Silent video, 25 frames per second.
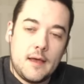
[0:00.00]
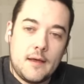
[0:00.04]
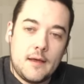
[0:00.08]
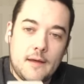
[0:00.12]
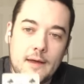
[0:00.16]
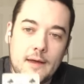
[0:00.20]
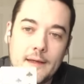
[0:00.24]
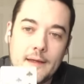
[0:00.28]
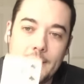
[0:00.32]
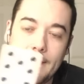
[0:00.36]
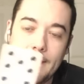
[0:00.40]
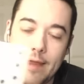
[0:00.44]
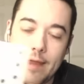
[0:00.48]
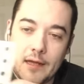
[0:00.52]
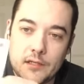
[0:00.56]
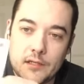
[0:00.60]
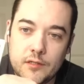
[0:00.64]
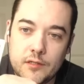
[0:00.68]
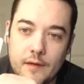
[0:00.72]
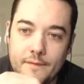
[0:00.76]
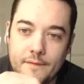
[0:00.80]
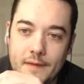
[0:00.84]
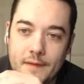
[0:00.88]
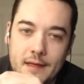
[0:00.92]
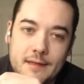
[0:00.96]
Uh, next,
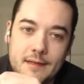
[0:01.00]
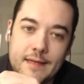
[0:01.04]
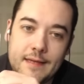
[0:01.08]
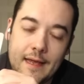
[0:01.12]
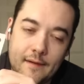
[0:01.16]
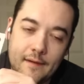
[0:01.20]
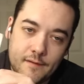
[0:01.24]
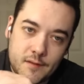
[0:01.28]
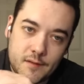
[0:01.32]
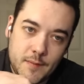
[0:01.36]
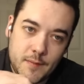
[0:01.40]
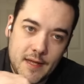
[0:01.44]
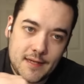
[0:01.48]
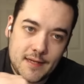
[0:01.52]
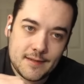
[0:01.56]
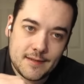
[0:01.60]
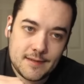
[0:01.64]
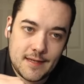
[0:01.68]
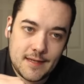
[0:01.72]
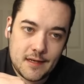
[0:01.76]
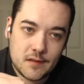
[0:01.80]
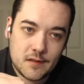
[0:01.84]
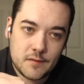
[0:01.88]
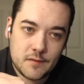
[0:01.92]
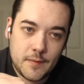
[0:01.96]
you have the Ten of Spades.
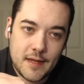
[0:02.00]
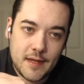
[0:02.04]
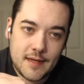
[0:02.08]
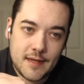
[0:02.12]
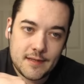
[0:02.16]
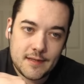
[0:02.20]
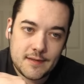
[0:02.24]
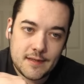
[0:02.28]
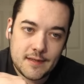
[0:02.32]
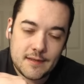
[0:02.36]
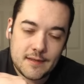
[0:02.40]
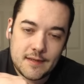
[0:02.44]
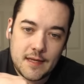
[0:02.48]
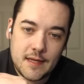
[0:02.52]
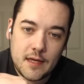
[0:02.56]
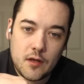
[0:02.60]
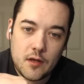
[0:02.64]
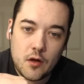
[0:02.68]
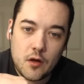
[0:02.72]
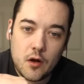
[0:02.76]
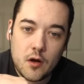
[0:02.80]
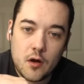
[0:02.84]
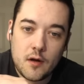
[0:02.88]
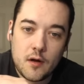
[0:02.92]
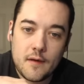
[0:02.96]
Ten of Spades is a
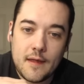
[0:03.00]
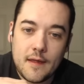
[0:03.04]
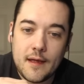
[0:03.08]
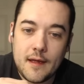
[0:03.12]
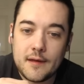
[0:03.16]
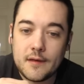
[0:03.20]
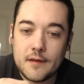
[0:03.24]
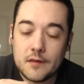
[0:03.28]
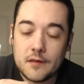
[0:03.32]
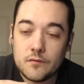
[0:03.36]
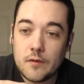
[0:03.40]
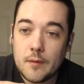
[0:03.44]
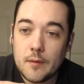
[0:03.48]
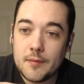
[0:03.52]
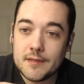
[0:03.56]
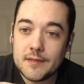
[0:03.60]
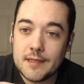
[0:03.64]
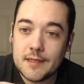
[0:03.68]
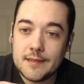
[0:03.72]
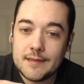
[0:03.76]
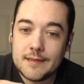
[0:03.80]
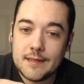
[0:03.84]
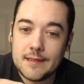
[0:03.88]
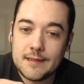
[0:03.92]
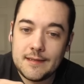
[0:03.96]
card that does
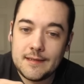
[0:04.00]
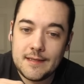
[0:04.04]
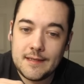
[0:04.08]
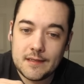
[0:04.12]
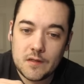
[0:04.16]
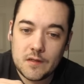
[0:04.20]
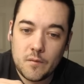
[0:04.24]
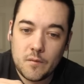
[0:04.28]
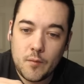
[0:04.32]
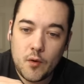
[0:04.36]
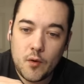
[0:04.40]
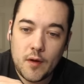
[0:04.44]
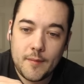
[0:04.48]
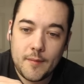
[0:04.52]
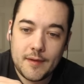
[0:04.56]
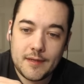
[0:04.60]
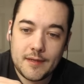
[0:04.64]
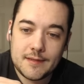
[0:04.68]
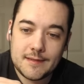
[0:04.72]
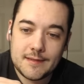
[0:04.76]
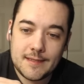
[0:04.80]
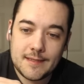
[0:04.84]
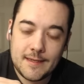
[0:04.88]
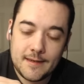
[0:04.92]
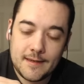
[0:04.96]
represent
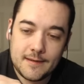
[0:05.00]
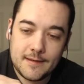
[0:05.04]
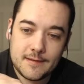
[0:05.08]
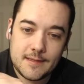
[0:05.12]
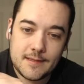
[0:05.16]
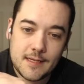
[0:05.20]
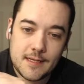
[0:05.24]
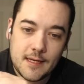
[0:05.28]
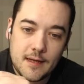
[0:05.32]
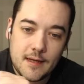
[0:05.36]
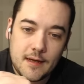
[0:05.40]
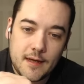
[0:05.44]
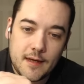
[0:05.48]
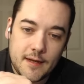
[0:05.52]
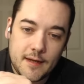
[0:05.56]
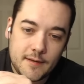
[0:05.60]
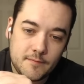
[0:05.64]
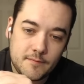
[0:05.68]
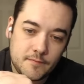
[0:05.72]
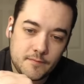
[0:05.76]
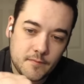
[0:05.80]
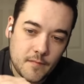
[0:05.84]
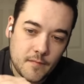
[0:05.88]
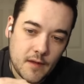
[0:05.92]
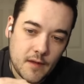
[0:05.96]
disappointments and
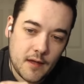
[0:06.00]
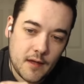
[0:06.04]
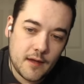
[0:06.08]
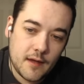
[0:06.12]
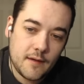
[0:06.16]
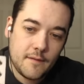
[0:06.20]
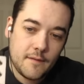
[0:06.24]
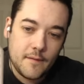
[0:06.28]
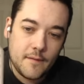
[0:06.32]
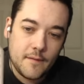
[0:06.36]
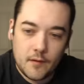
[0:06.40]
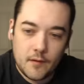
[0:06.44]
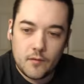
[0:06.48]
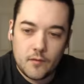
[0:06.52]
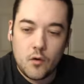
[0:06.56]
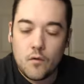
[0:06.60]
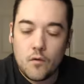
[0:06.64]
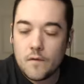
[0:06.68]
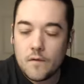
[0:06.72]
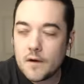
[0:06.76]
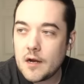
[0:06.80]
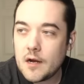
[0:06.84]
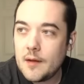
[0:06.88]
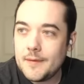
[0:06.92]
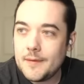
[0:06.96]
um, uh,
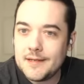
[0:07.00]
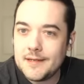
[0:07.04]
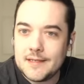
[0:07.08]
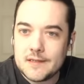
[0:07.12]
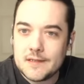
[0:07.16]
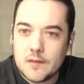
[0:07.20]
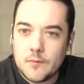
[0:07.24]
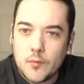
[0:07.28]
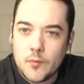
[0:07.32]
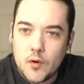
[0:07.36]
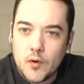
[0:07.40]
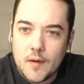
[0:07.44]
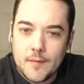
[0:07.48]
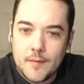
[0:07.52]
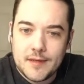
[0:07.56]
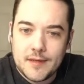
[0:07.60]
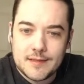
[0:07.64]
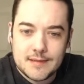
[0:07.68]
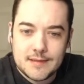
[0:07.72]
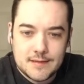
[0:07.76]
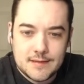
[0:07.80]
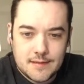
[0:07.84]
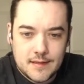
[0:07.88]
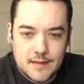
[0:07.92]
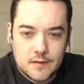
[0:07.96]
overcoming
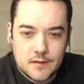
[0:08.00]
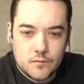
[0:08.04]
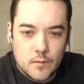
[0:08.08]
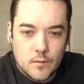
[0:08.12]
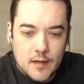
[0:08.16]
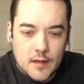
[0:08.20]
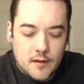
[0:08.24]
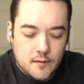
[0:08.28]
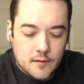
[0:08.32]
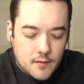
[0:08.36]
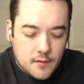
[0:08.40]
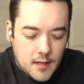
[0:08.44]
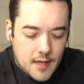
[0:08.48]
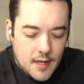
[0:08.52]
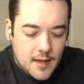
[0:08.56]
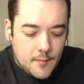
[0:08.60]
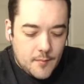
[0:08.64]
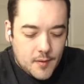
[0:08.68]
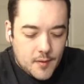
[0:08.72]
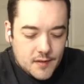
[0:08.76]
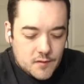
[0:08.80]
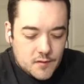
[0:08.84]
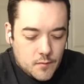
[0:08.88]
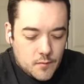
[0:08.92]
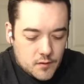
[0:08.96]
disappointments as well.
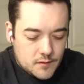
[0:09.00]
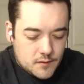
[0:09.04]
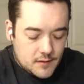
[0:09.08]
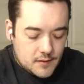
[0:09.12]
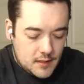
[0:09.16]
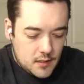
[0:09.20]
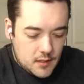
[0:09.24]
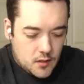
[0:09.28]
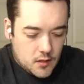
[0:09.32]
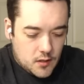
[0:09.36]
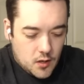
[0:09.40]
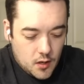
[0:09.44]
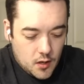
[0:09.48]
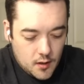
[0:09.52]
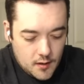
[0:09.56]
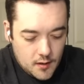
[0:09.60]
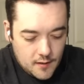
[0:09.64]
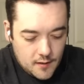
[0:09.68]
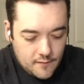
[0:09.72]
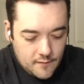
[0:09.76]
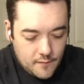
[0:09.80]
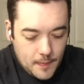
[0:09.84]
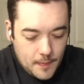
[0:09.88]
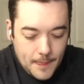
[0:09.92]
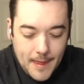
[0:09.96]
But it's mostly a card
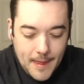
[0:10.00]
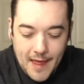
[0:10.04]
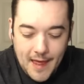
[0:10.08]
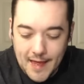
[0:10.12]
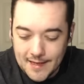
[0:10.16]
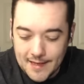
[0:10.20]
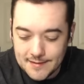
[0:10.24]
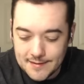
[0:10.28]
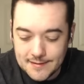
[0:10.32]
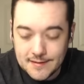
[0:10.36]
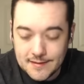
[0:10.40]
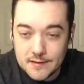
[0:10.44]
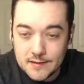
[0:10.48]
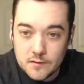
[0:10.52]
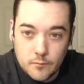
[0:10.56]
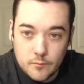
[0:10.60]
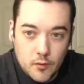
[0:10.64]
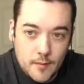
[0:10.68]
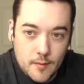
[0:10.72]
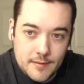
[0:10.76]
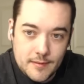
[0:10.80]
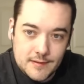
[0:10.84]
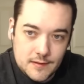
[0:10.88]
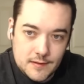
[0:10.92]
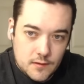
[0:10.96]
of past
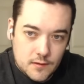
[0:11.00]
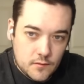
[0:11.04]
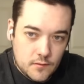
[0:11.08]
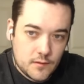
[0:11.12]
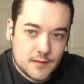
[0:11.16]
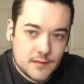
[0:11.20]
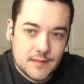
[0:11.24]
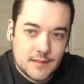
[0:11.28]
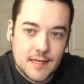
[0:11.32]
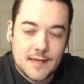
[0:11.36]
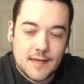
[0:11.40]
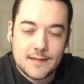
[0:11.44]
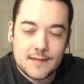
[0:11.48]
disappointments, as I always say.